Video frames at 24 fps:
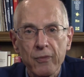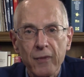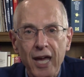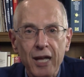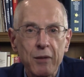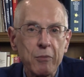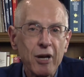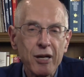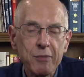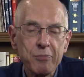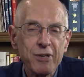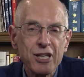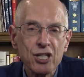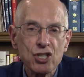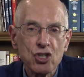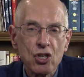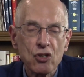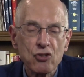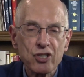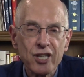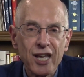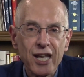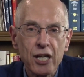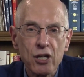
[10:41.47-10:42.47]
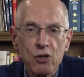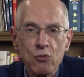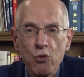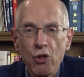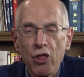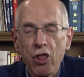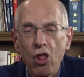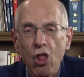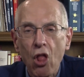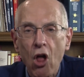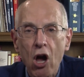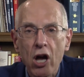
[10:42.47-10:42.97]
and might be associated
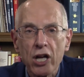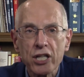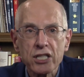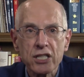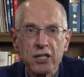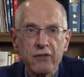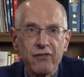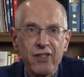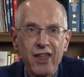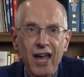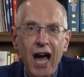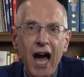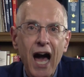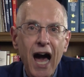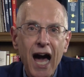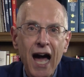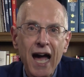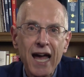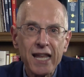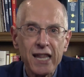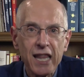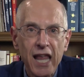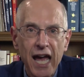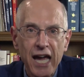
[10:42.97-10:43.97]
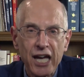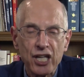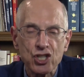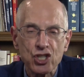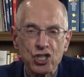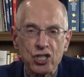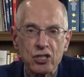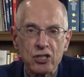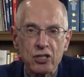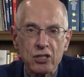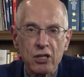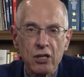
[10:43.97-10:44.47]
with loss of the
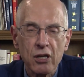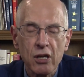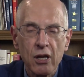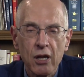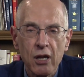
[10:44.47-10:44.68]
eyelashes.